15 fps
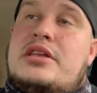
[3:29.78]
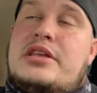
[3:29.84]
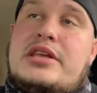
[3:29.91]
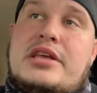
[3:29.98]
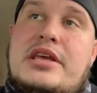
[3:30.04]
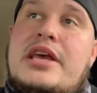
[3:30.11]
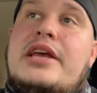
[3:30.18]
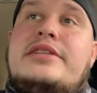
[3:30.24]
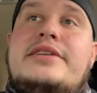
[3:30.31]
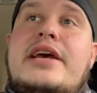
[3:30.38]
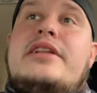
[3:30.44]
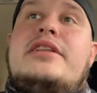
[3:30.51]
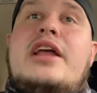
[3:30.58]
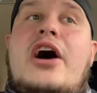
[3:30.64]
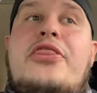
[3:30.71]
he did
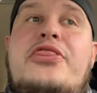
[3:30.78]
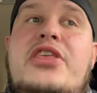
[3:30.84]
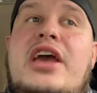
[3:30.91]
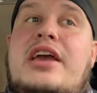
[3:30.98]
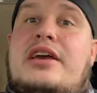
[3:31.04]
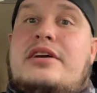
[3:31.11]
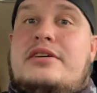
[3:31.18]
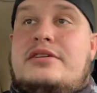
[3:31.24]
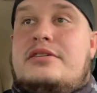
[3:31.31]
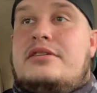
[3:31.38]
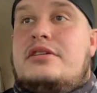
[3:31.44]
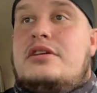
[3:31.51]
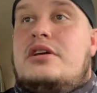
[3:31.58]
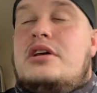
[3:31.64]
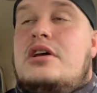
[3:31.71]
nothing.
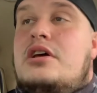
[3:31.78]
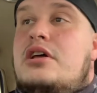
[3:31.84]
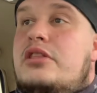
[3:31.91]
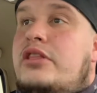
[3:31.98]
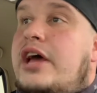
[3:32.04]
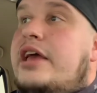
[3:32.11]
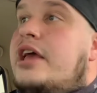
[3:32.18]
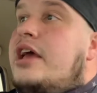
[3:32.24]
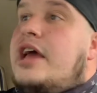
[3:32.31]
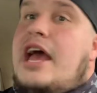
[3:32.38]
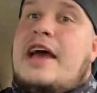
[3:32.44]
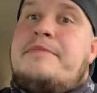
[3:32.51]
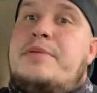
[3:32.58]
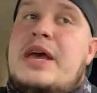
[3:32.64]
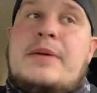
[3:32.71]
Like,
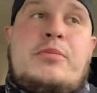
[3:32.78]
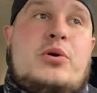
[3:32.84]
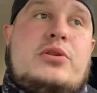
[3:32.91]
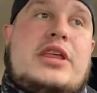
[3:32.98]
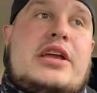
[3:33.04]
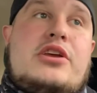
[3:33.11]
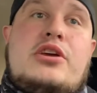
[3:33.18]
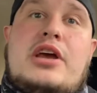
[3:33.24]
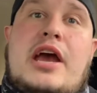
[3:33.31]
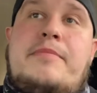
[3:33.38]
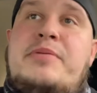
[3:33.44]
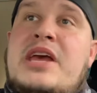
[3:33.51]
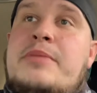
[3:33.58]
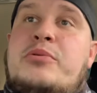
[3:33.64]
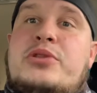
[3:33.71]
and people
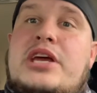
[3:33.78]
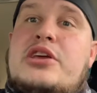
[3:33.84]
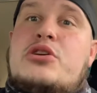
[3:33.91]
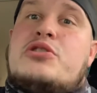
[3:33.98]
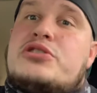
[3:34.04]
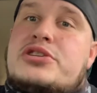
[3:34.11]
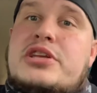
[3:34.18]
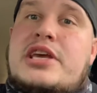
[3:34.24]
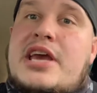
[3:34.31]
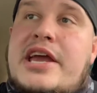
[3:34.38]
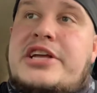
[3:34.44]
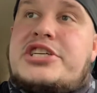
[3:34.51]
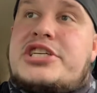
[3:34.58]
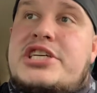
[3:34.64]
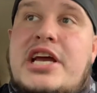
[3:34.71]
that usually
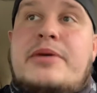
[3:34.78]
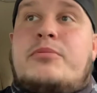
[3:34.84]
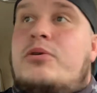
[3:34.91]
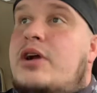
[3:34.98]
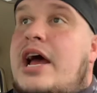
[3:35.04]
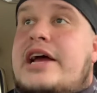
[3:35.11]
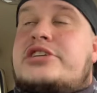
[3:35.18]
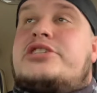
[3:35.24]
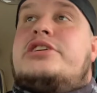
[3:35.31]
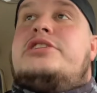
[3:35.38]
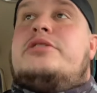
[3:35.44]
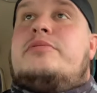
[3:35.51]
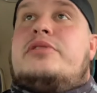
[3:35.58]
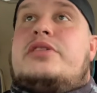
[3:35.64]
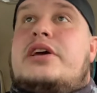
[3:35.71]
ain't shit were actually
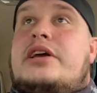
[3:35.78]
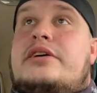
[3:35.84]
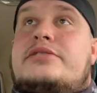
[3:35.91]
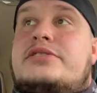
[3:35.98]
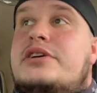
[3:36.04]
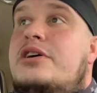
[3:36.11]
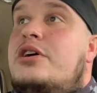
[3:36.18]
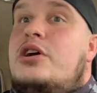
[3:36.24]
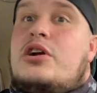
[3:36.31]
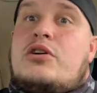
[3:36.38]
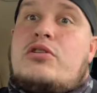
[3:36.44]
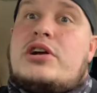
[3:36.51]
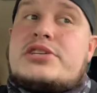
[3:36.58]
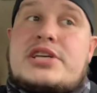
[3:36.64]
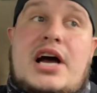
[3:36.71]
doing things.
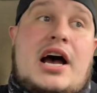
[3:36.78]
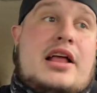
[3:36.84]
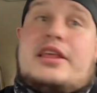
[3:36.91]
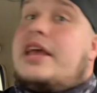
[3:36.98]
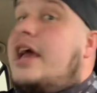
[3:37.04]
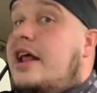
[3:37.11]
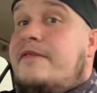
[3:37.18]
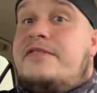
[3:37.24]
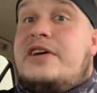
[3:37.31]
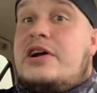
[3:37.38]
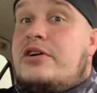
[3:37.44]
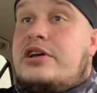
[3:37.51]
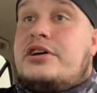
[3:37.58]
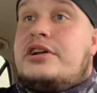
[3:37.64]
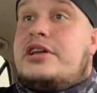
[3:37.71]
Chris Conley had a
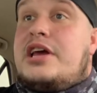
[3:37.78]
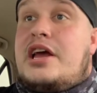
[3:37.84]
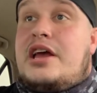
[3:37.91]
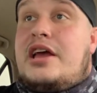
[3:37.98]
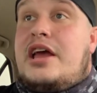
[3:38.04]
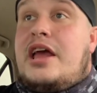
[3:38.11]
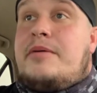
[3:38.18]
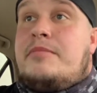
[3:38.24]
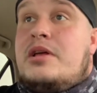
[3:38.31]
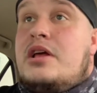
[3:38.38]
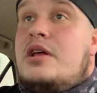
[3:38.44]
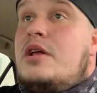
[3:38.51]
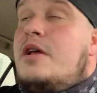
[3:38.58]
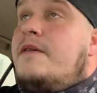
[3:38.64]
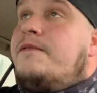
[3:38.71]
very good game.
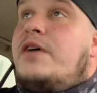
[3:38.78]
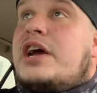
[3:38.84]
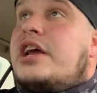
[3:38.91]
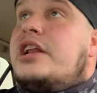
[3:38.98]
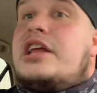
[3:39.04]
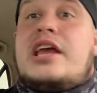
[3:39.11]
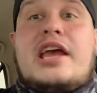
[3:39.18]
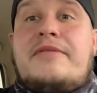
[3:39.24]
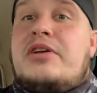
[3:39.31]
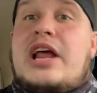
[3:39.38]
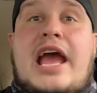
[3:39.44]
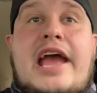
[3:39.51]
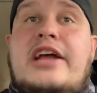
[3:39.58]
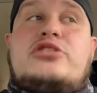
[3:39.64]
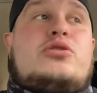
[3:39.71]
Fucking even
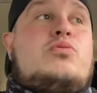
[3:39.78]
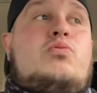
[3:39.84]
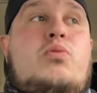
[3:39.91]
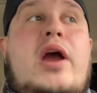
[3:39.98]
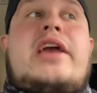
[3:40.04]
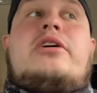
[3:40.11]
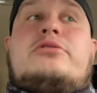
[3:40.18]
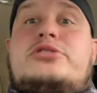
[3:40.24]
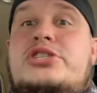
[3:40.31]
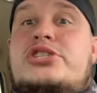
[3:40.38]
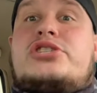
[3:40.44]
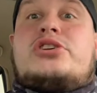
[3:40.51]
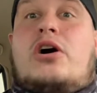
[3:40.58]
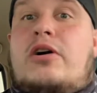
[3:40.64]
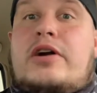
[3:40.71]
Andrew Wingard's
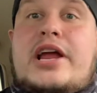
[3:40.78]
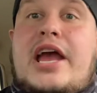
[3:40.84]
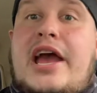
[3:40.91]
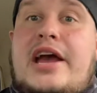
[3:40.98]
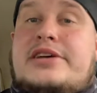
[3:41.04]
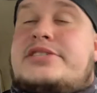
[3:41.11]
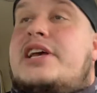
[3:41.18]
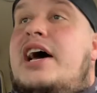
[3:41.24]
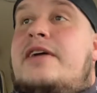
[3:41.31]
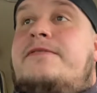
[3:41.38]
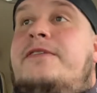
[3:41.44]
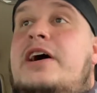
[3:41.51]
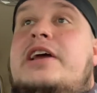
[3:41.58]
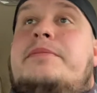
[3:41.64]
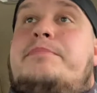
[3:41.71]
sorry ass got a
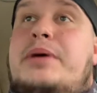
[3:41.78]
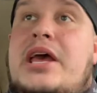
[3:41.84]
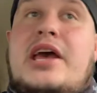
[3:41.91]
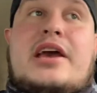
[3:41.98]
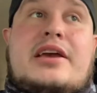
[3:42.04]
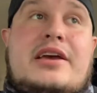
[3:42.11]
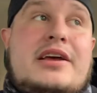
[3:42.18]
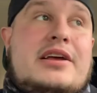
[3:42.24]
fucking pick.